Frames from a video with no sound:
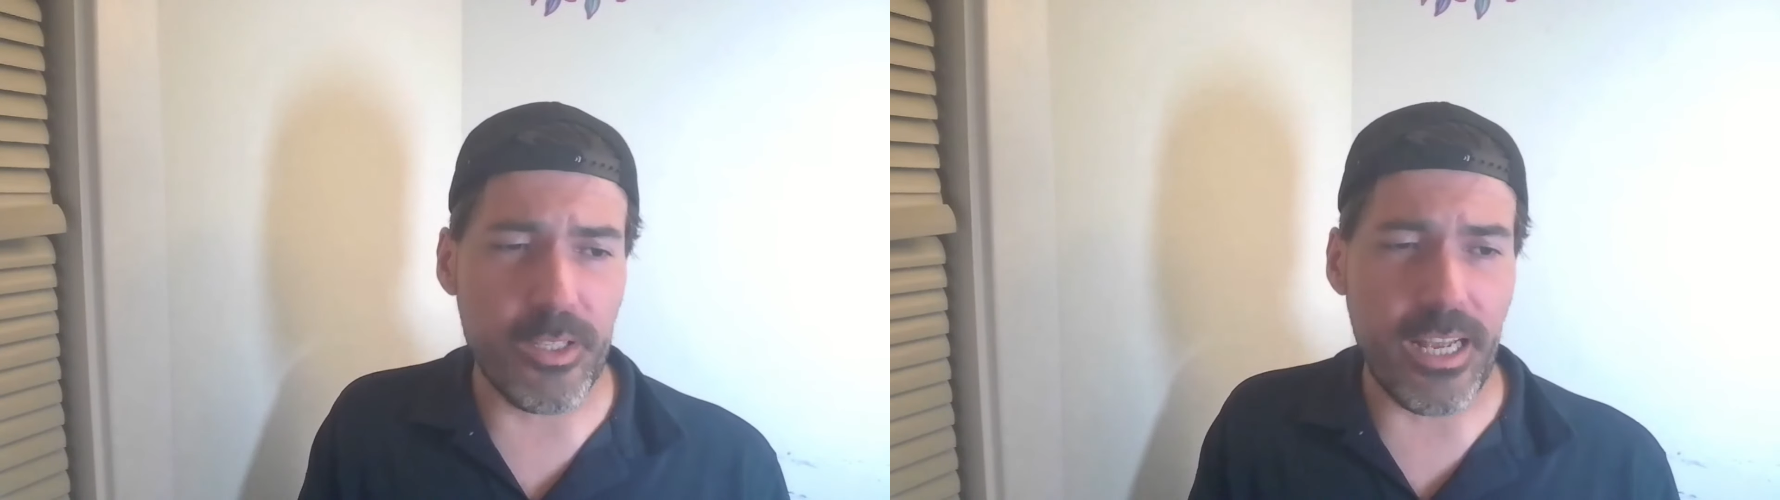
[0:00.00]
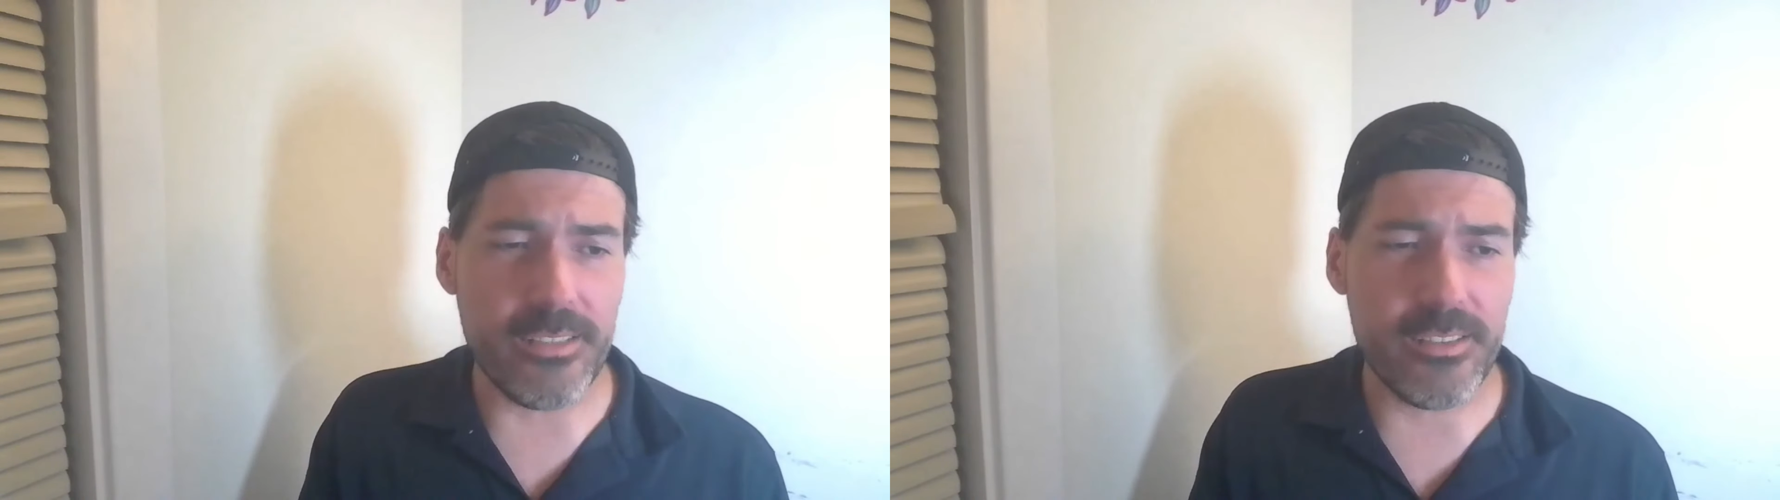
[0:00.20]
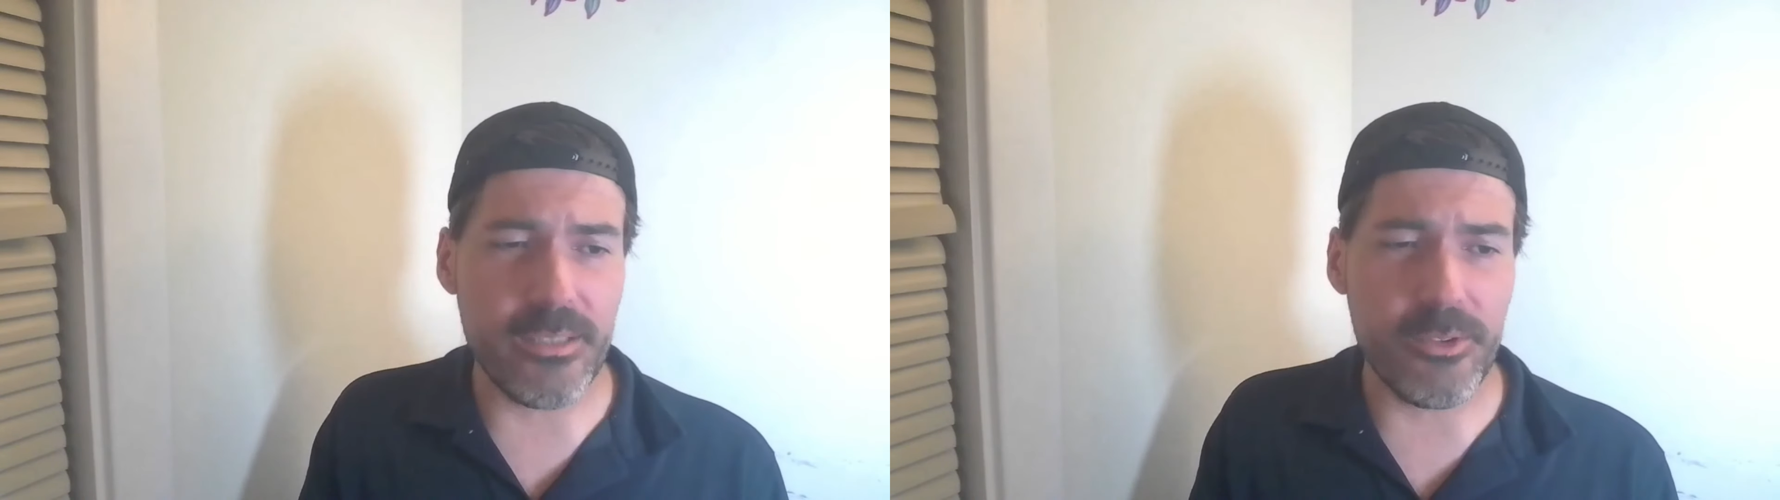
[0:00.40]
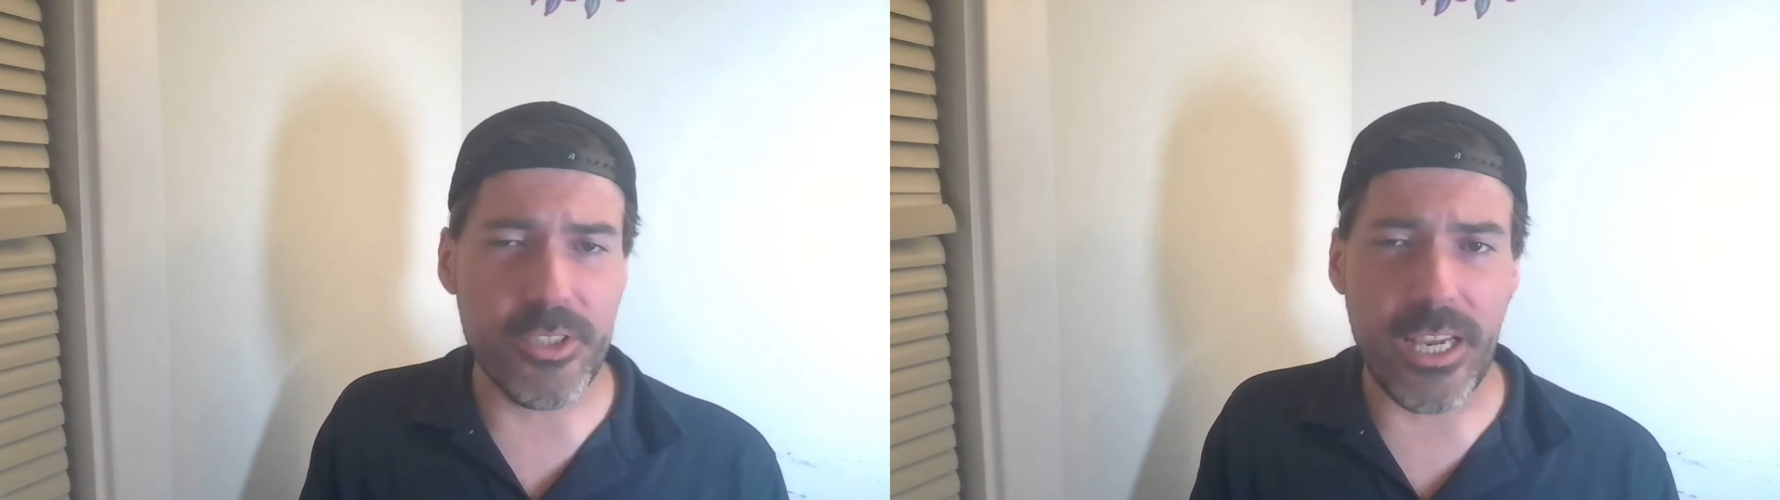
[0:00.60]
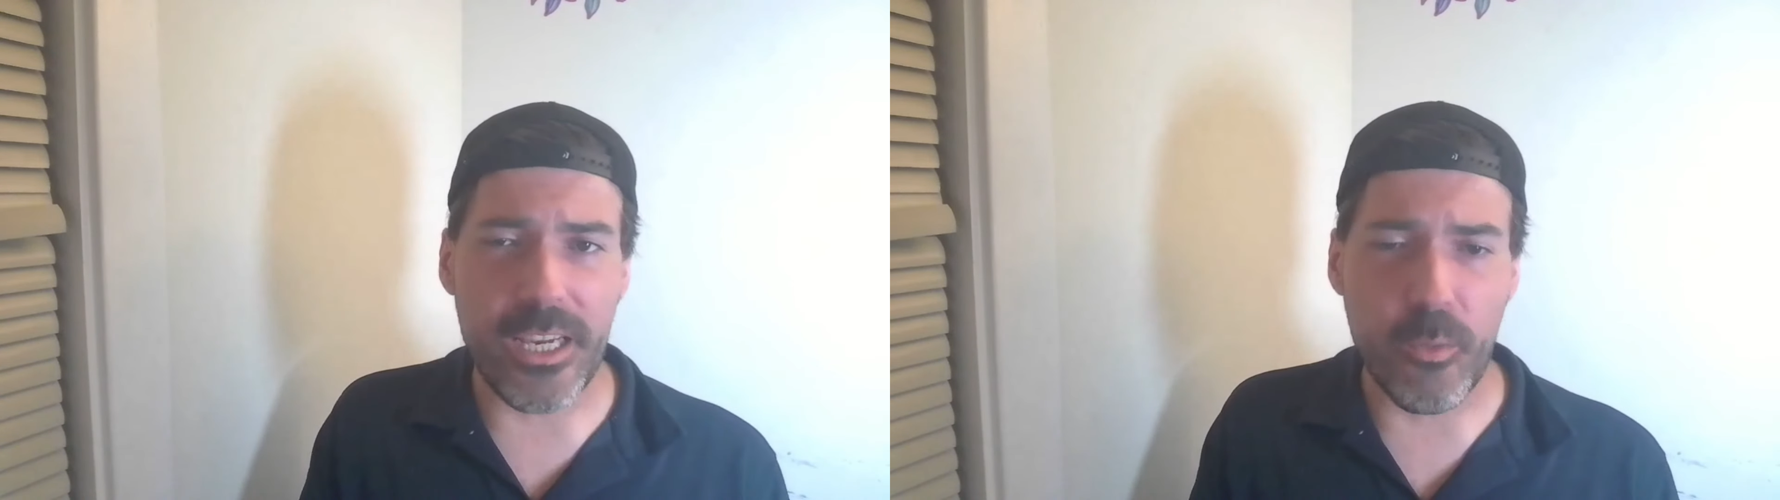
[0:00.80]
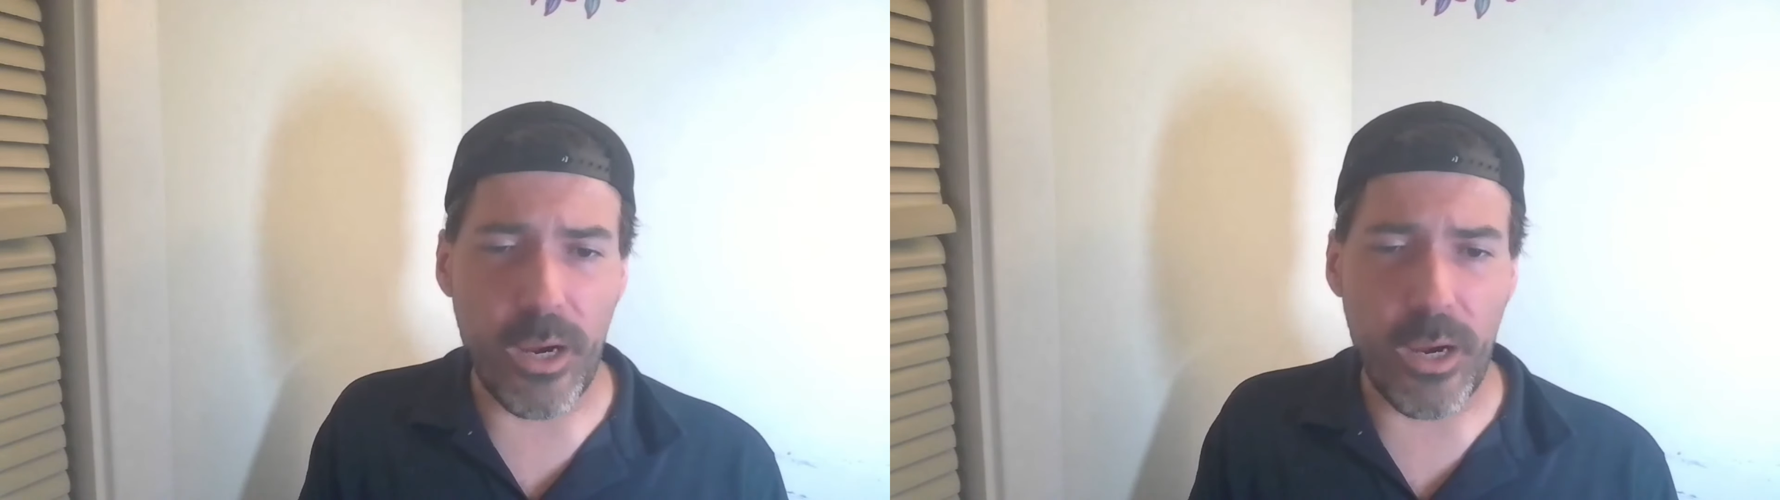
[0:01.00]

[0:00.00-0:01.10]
And Asif Sheikh